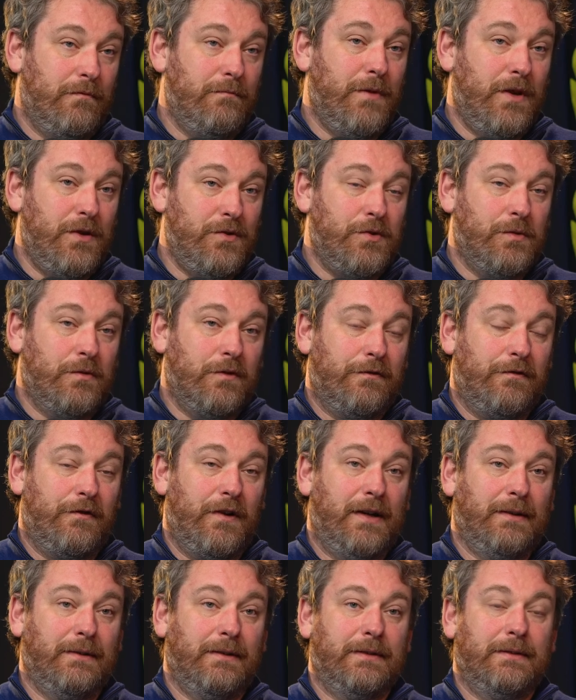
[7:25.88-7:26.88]
mutual
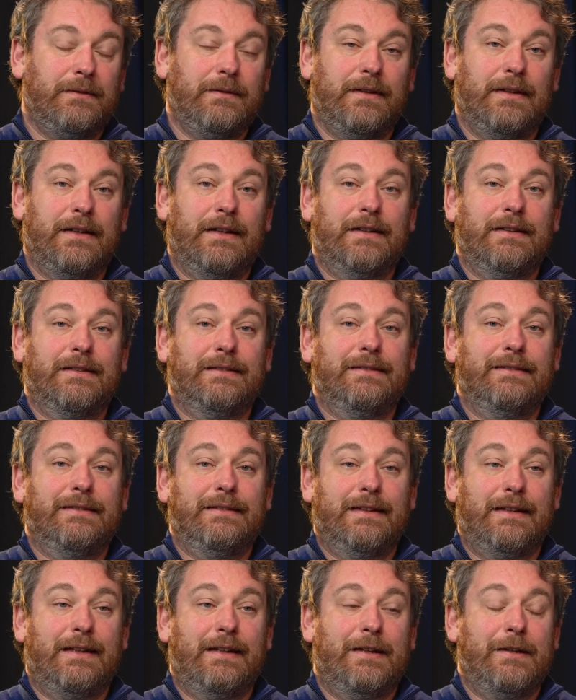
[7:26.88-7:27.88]
friend, and
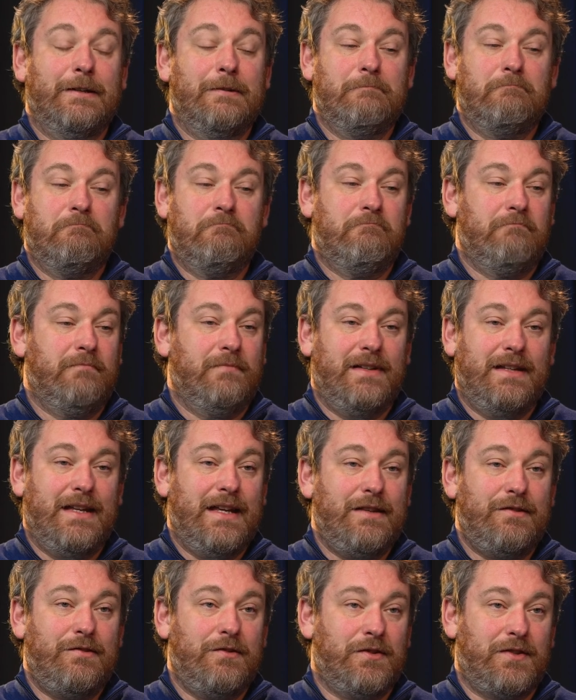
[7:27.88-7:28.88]

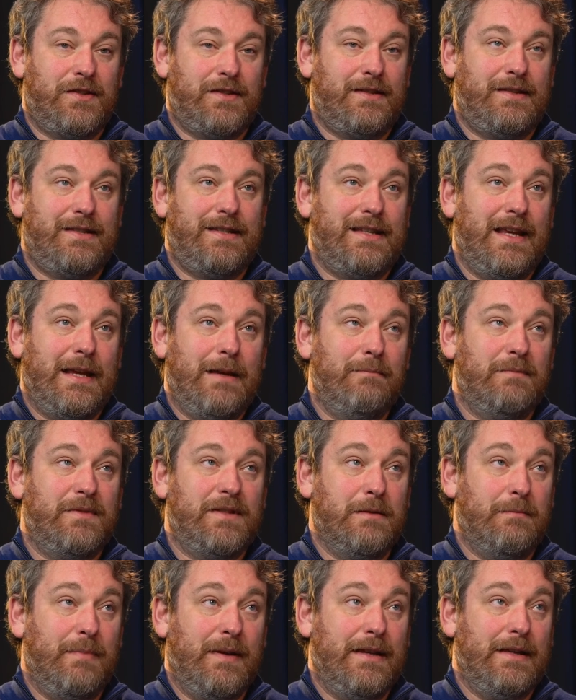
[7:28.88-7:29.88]
it just seemed
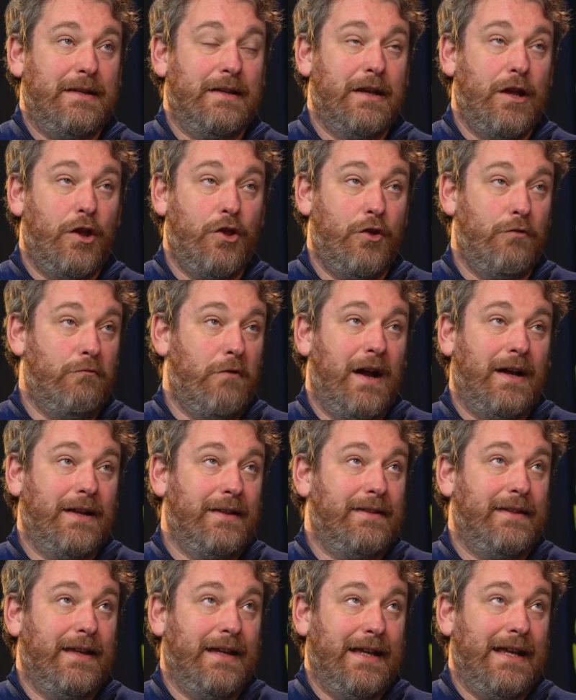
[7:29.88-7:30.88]
to be the right
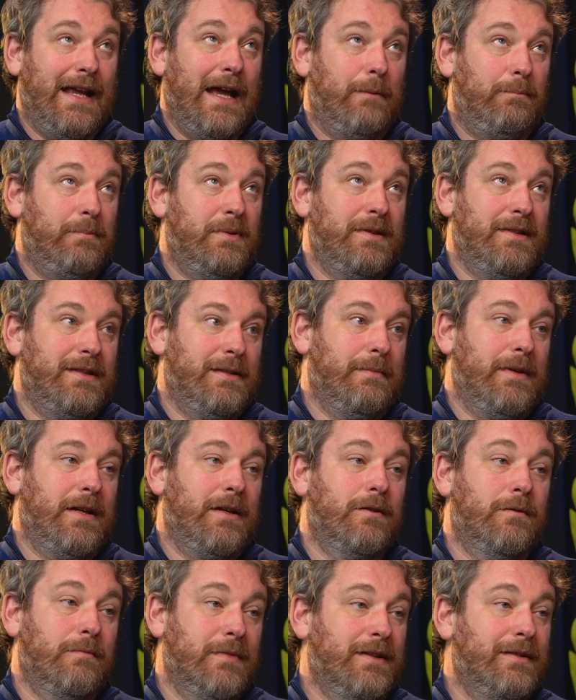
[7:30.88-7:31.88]
thing. He happened to be
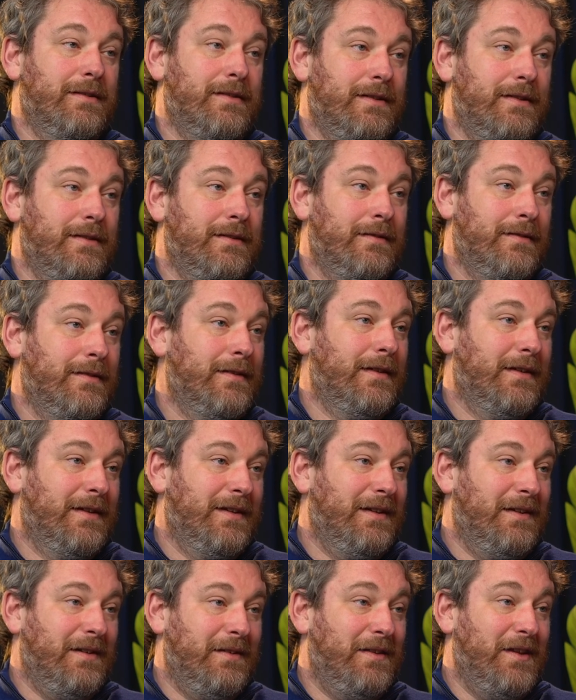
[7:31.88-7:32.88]
coming to
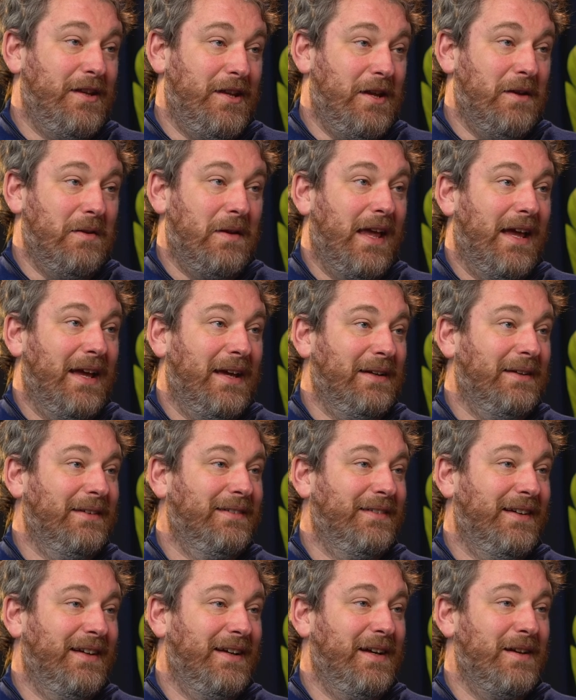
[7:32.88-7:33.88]
the UK
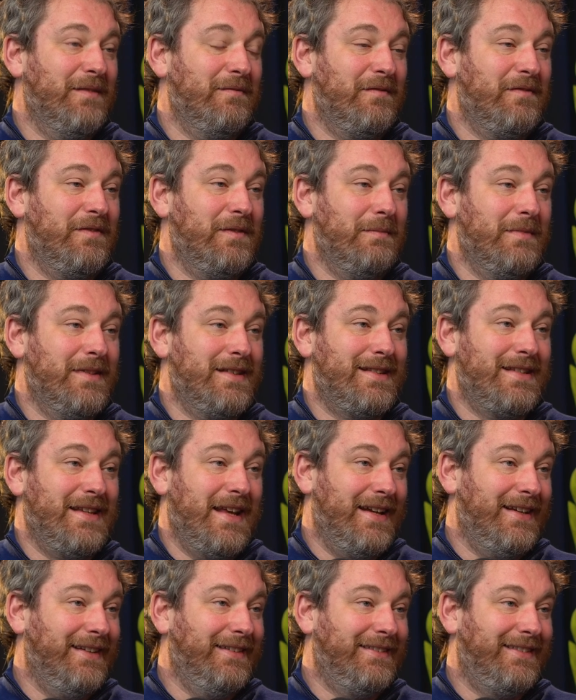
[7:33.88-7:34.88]
from the
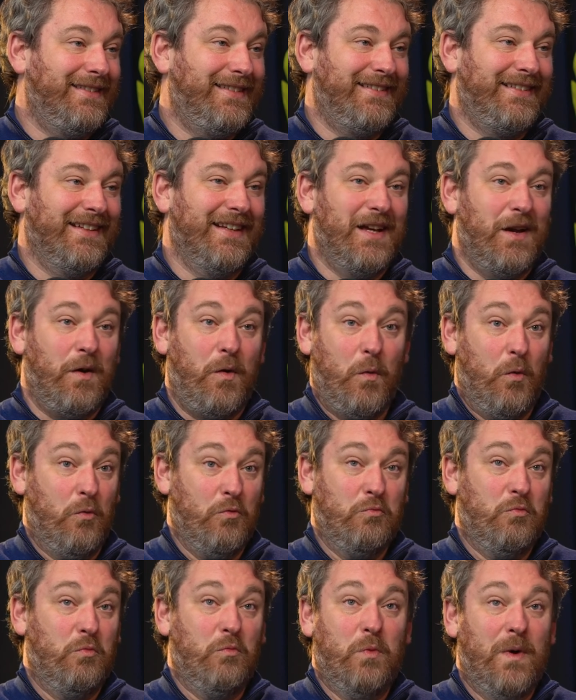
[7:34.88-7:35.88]
States
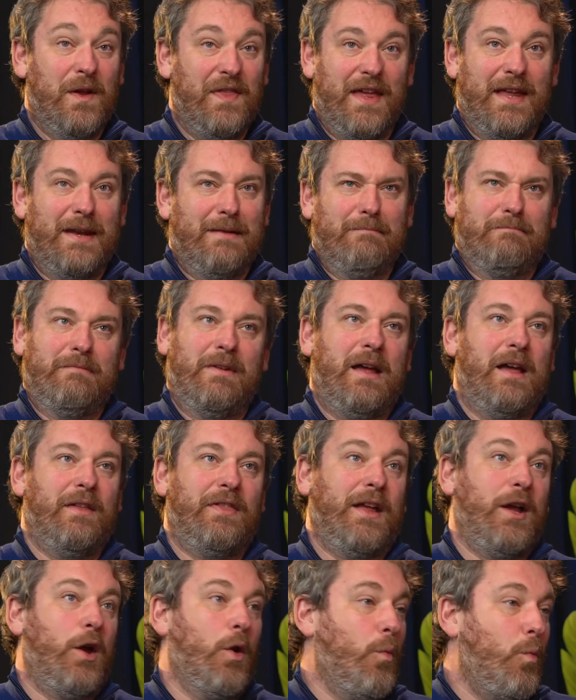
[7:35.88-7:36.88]
within, I
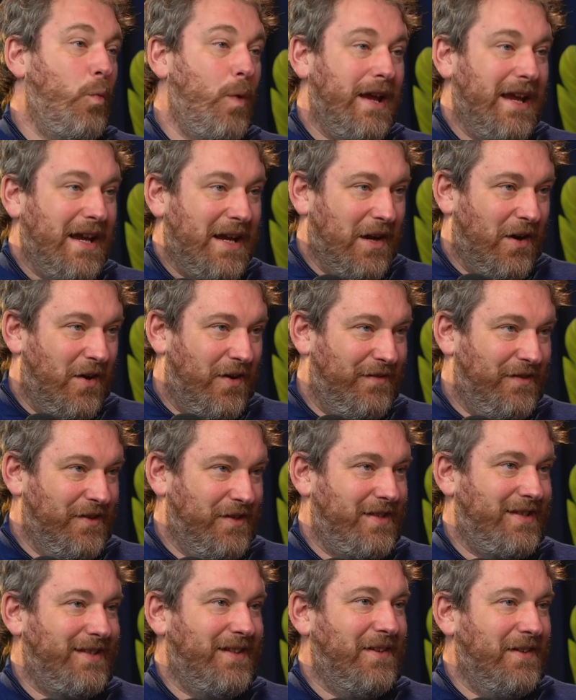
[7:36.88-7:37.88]
think, a week of
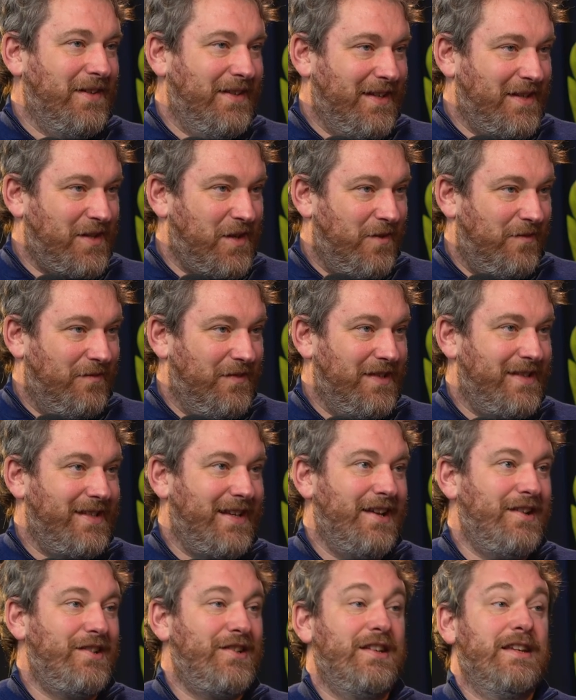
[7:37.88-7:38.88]
us starting this
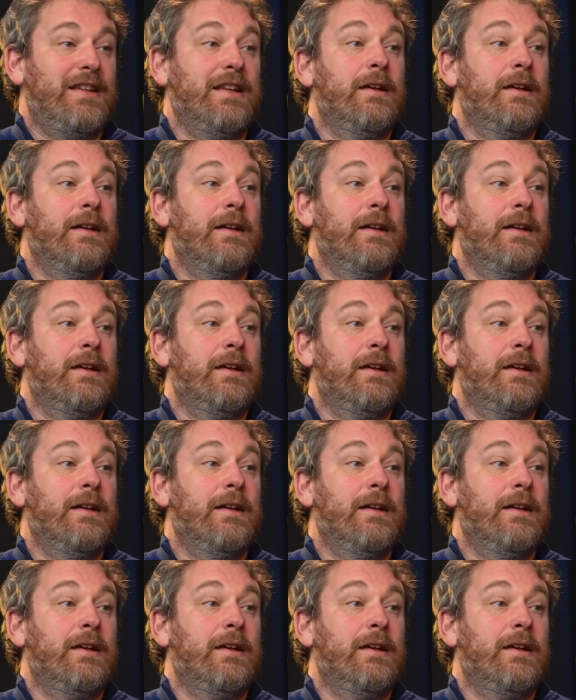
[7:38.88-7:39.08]
conversation.